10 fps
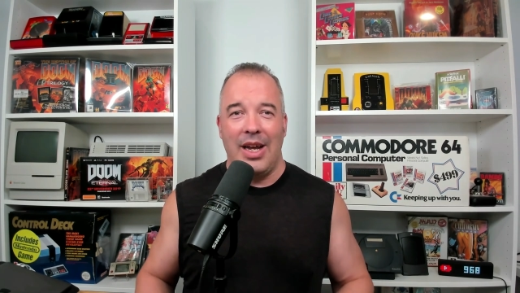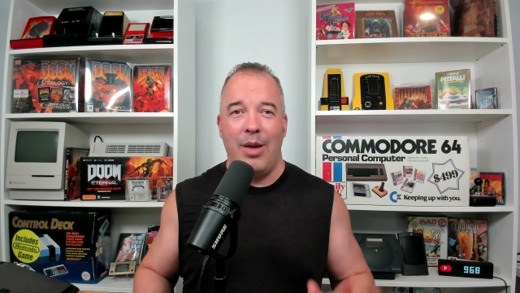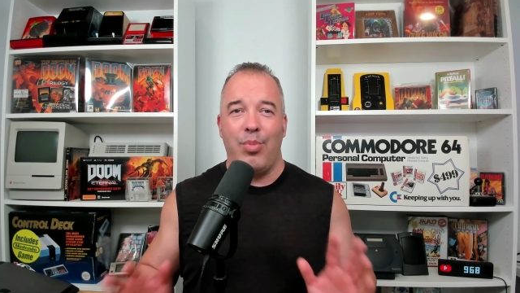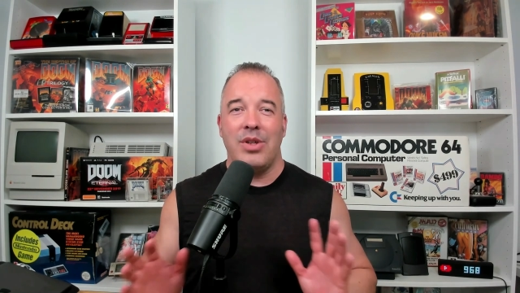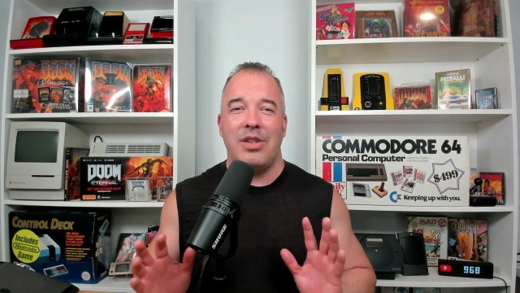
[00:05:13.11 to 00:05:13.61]

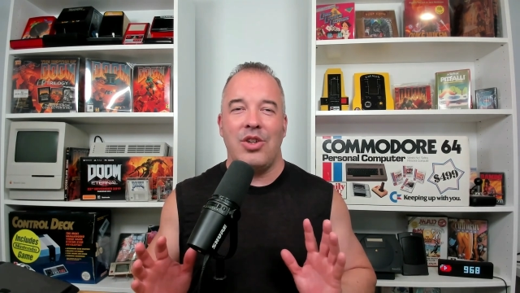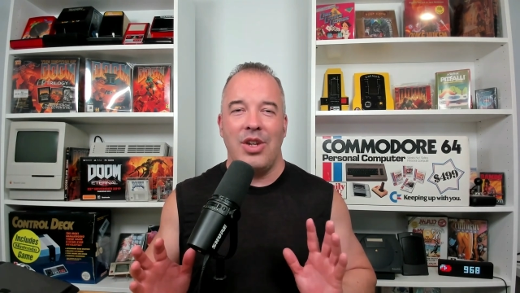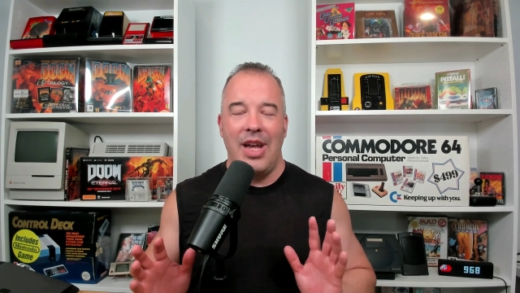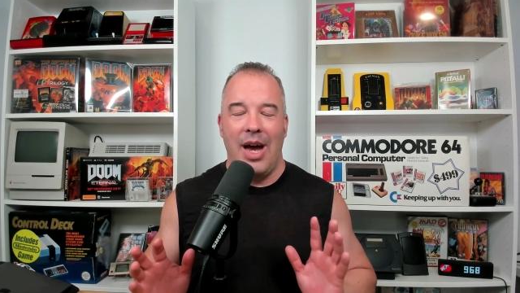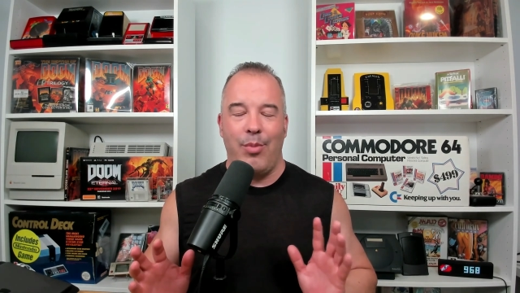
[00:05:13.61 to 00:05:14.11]
It
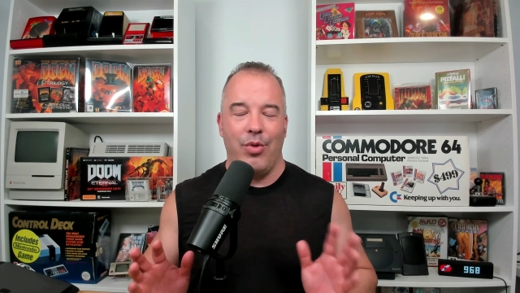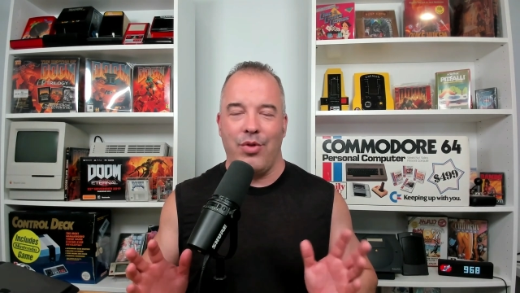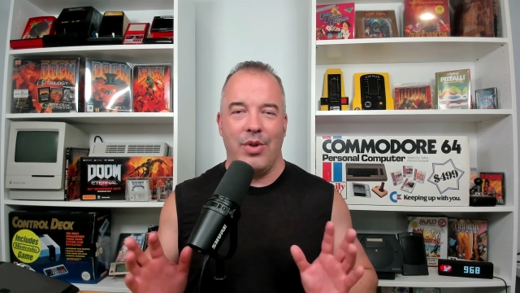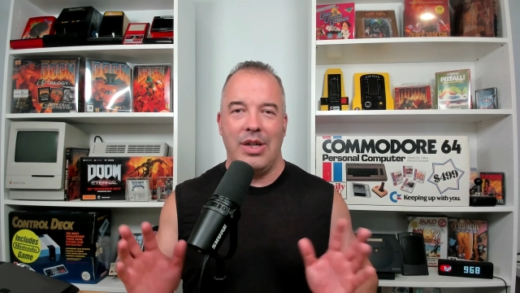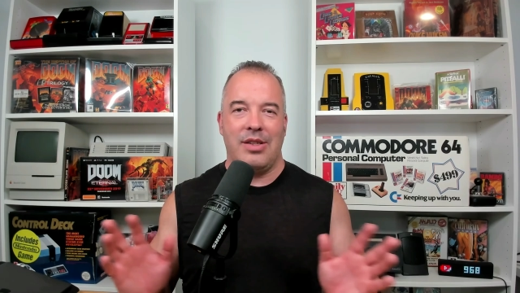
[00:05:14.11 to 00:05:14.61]
positioned the Apple
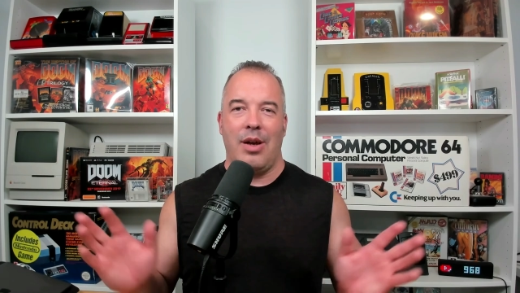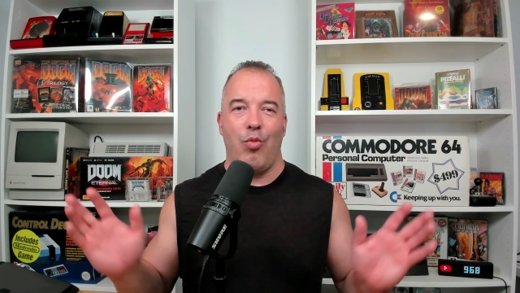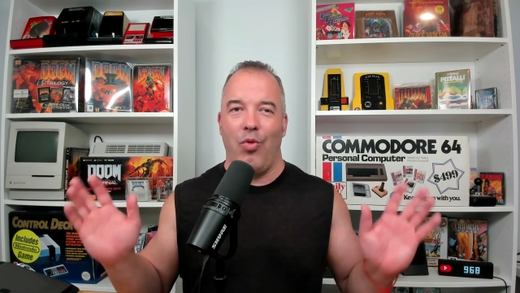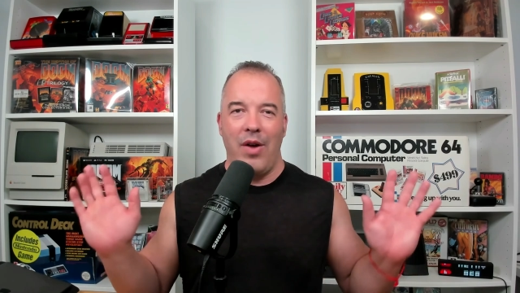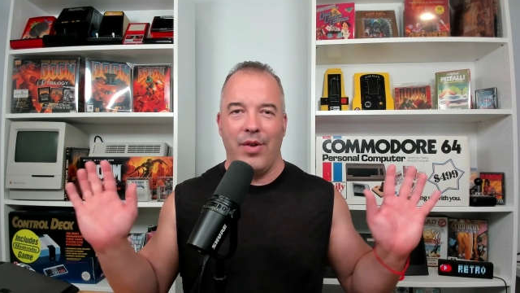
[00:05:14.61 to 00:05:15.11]
III as
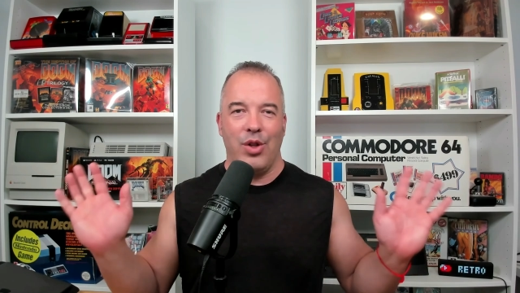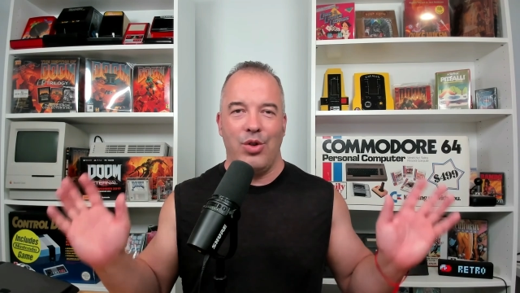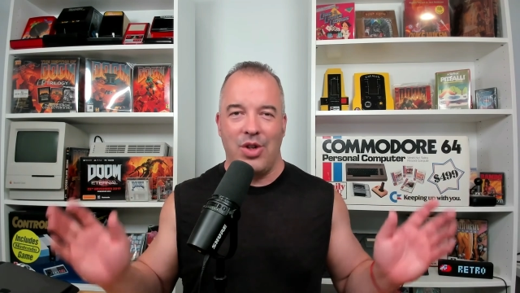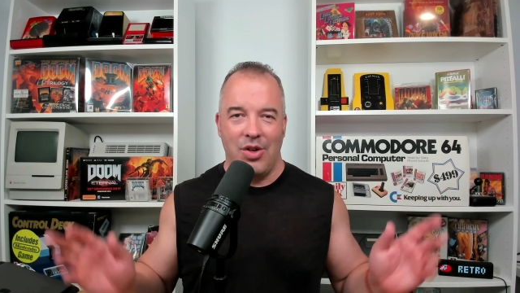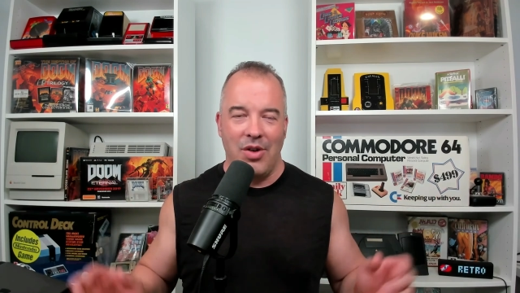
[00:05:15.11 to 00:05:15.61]
some
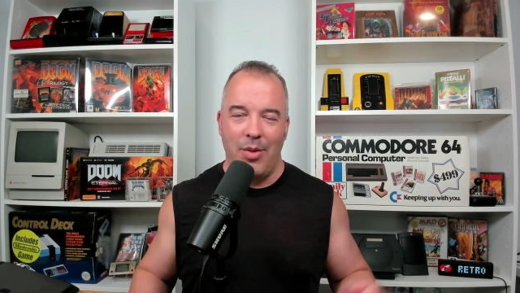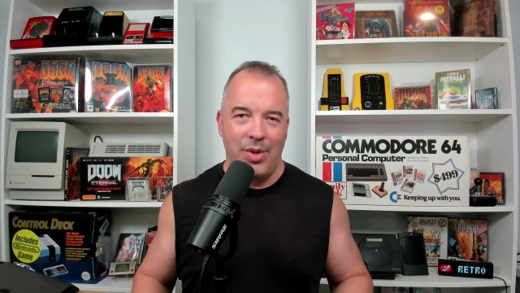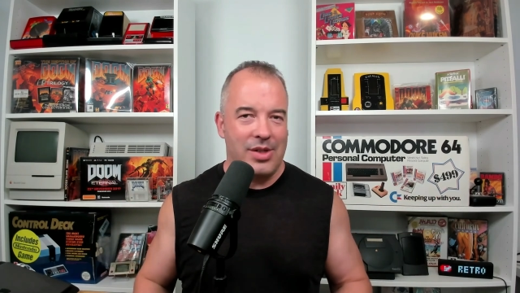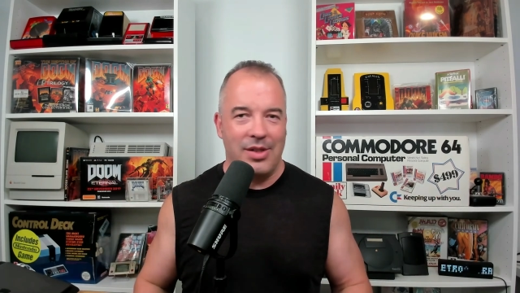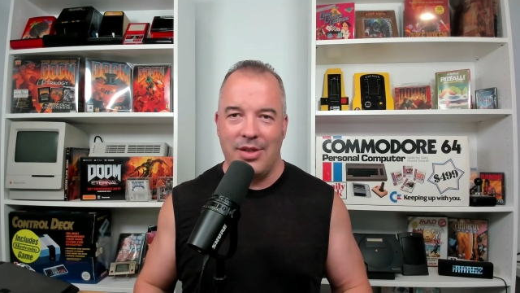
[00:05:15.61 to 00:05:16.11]
revolutionary
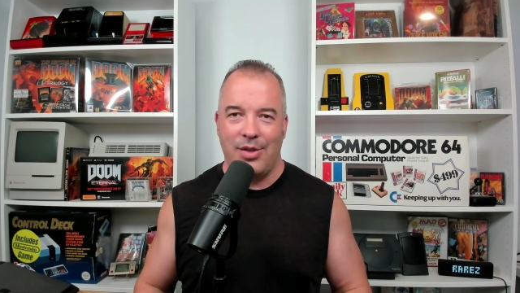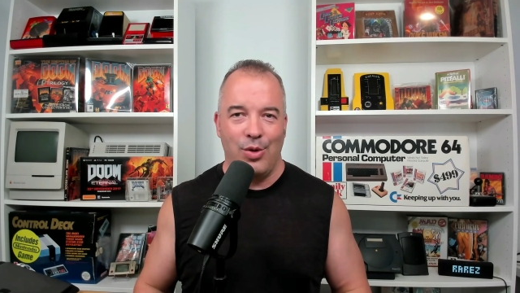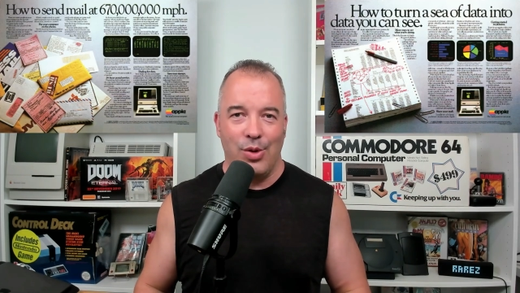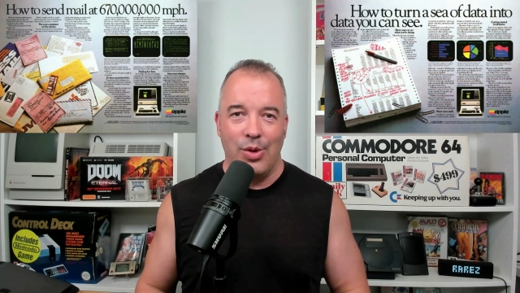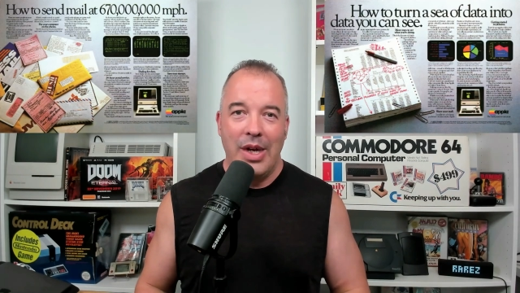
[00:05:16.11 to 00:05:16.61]
business tool,